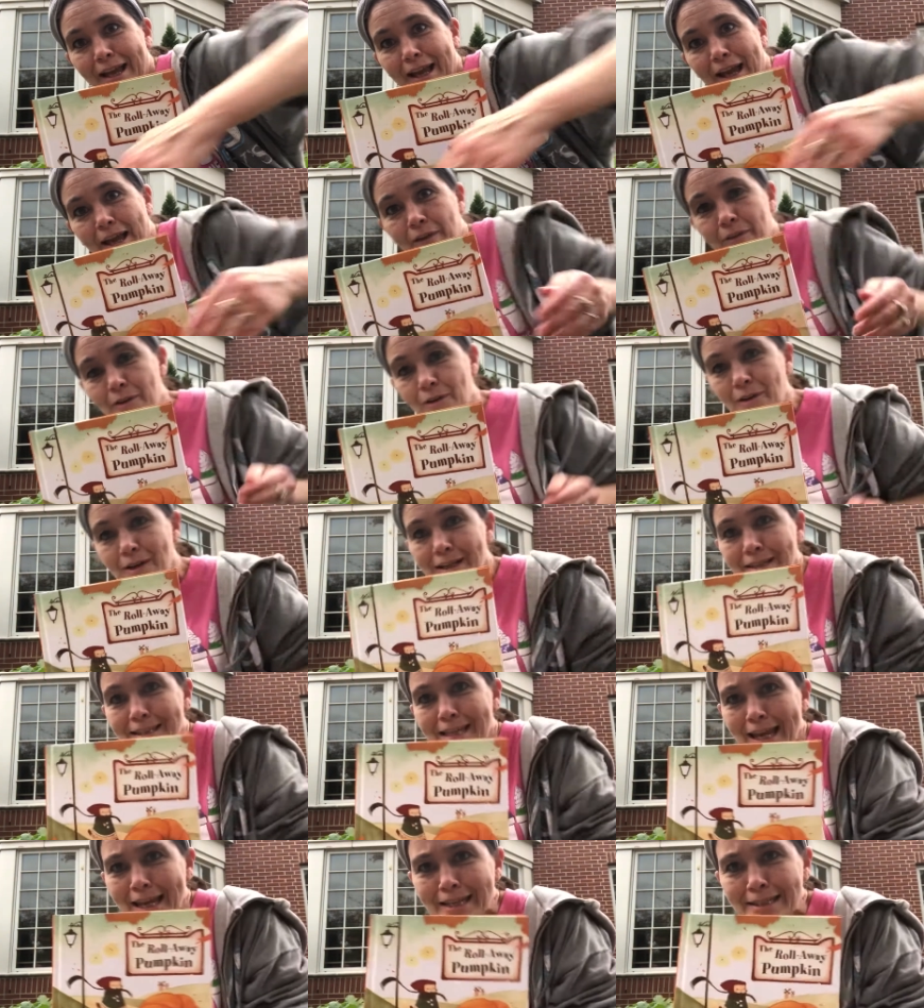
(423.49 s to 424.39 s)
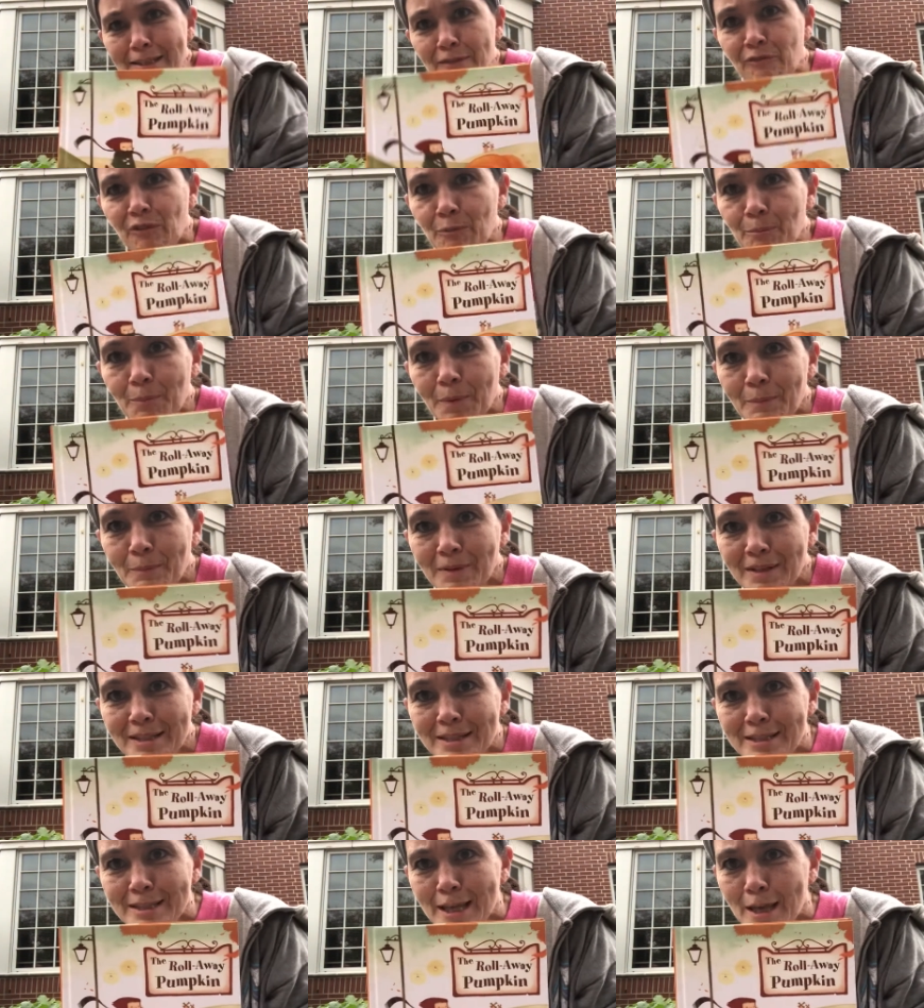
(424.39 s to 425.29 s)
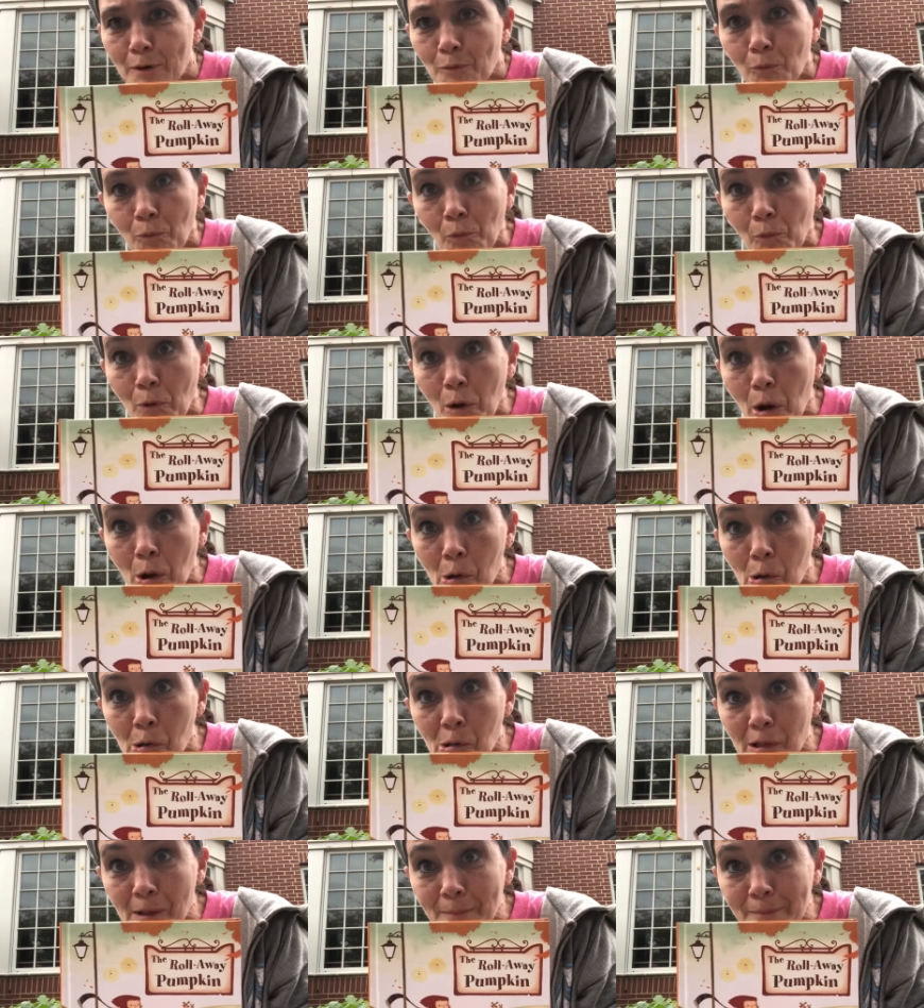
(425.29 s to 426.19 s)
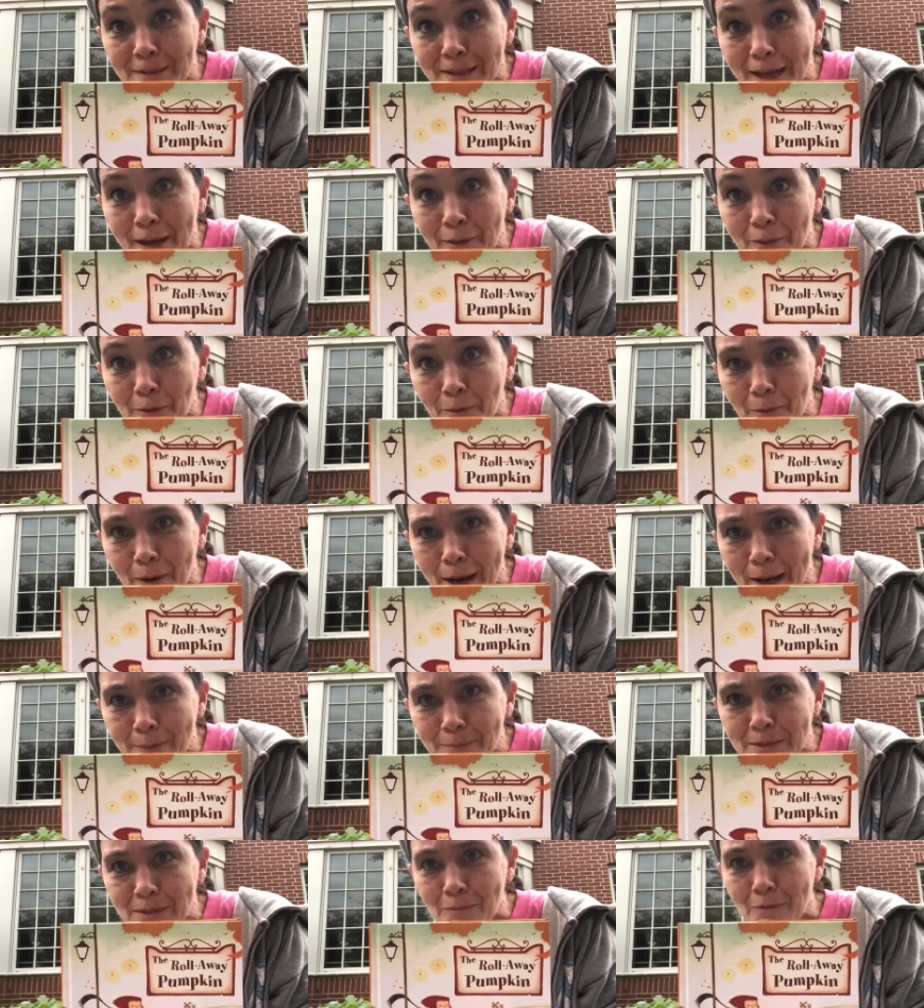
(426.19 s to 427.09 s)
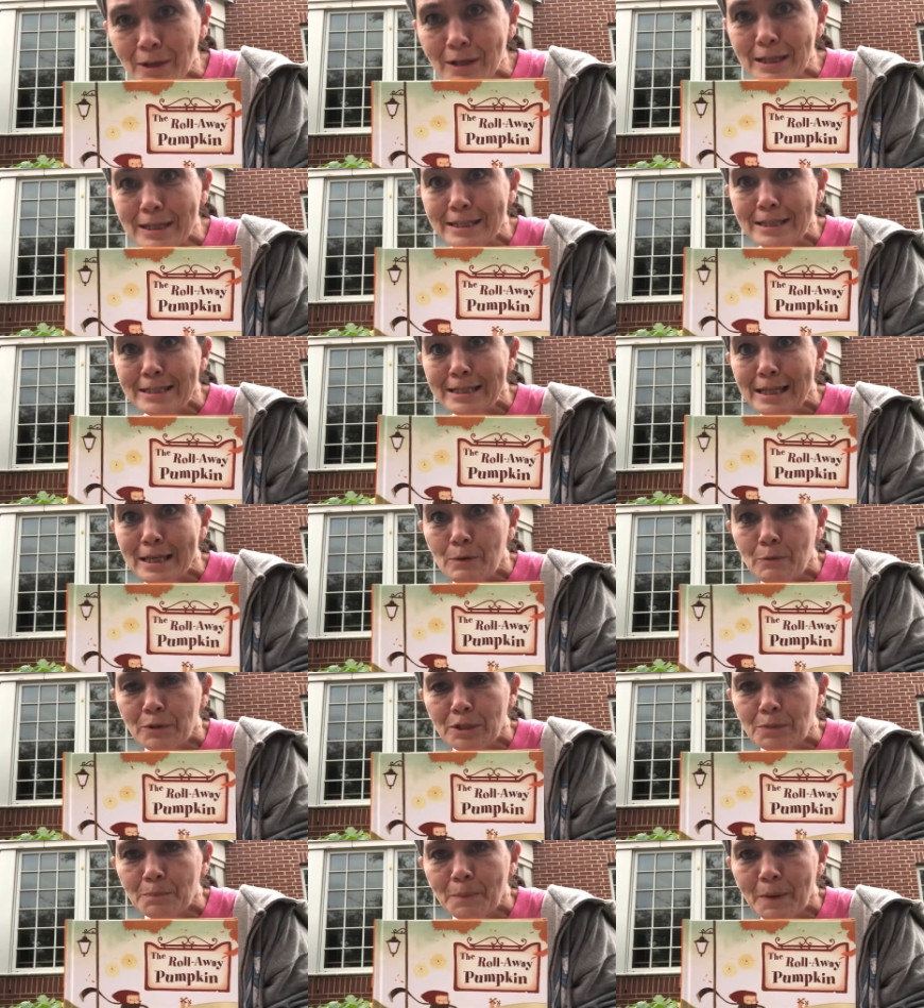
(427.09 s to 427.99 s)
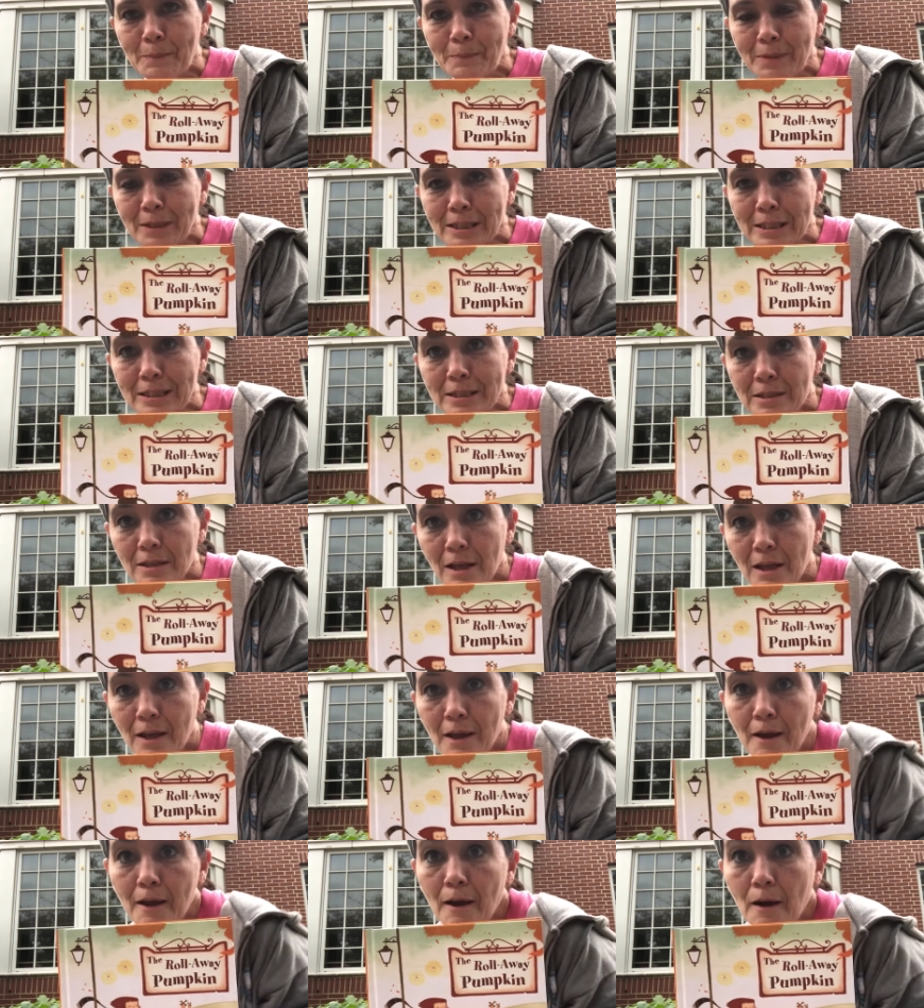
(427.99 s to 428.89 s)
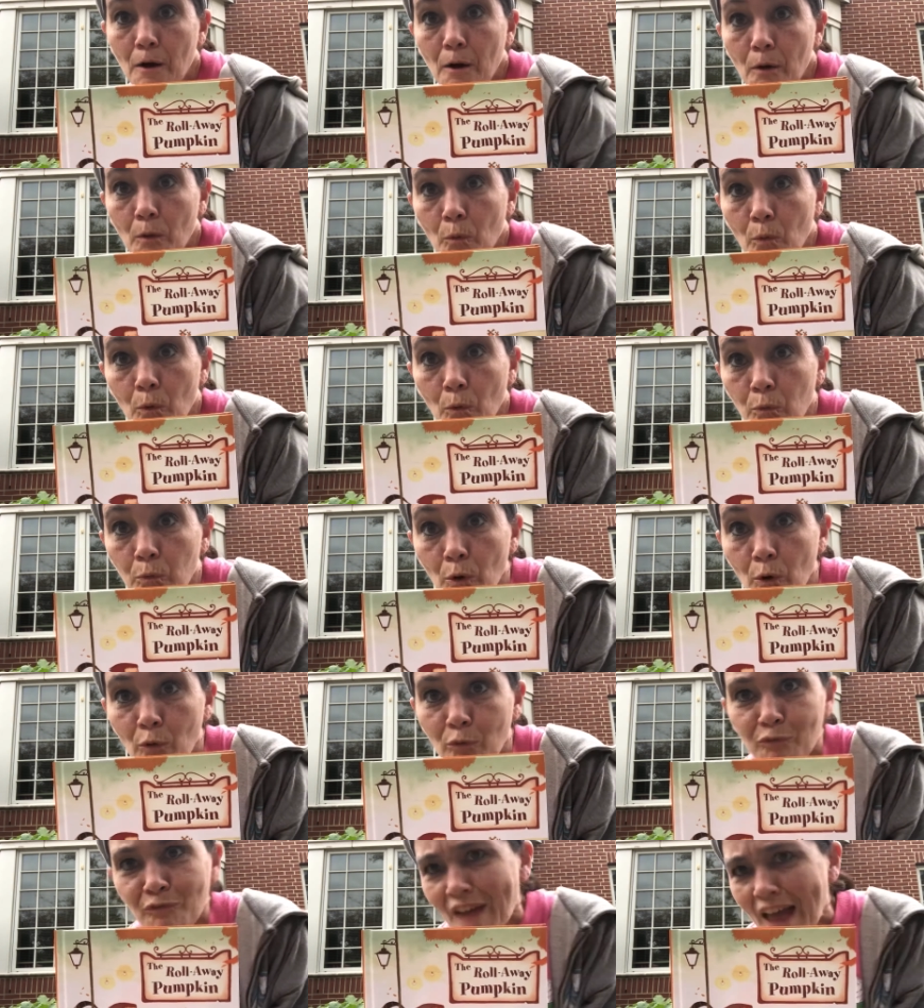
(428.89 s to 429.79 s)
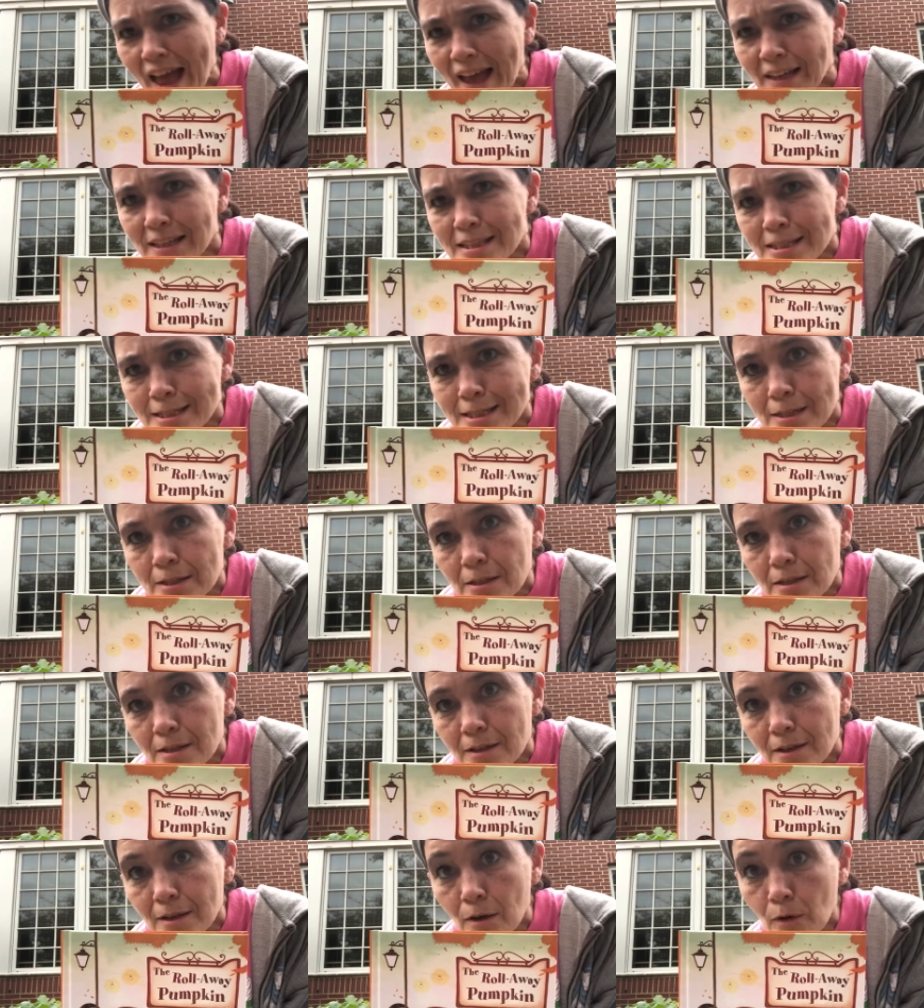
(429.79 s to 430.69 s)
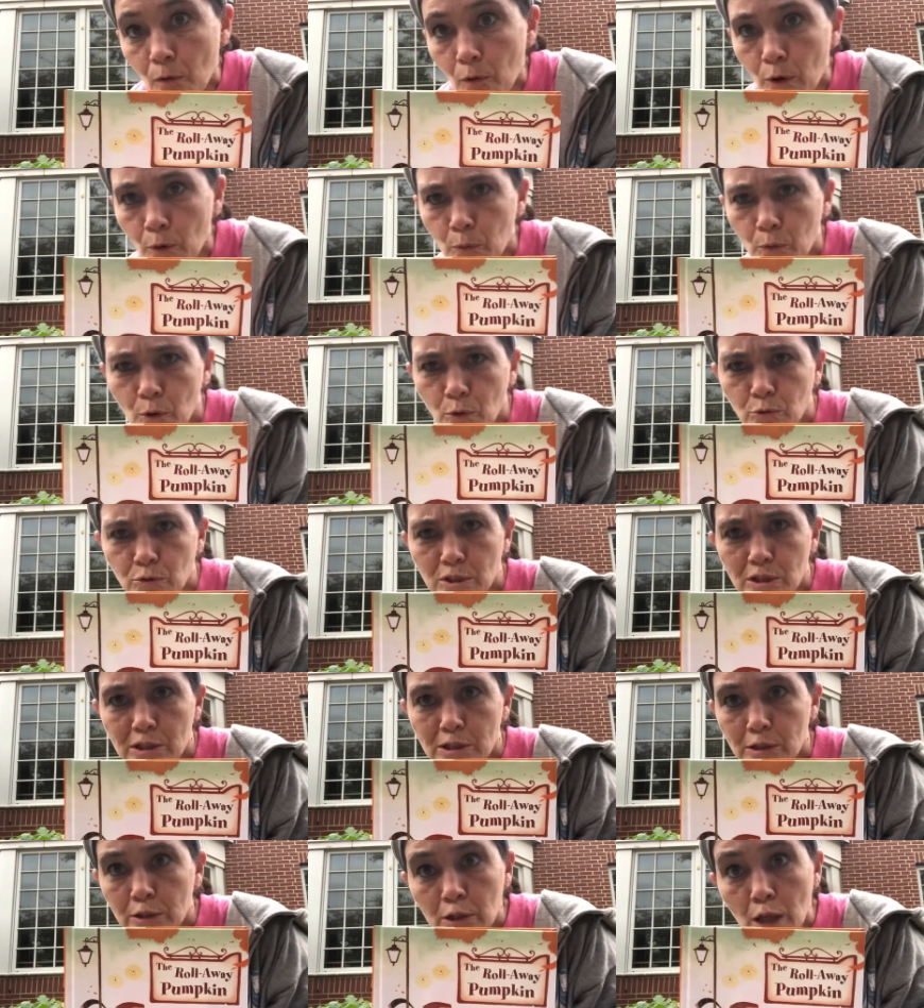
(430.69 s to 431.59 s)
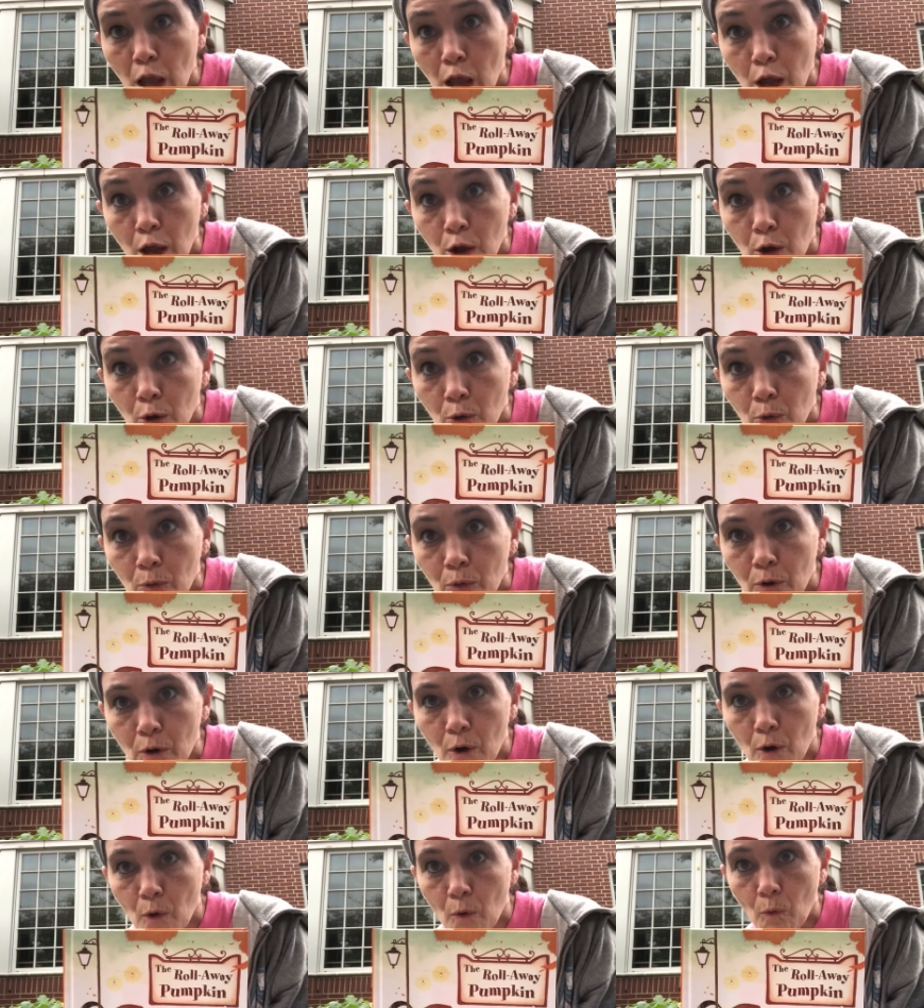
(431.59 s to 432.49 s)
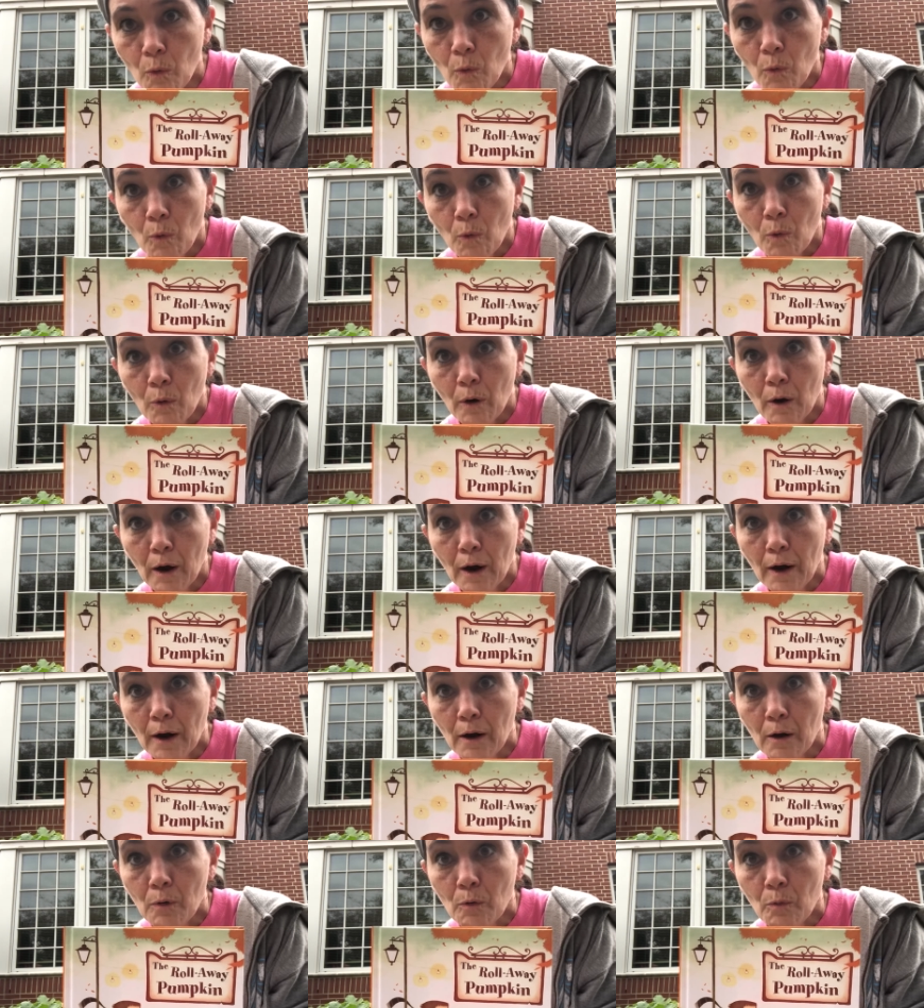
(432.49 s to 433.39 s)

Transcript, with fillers: And they're gonna take different pumpkins and roll them down the ramps and we're gonna see which pumpkins will roll fast or roll slow or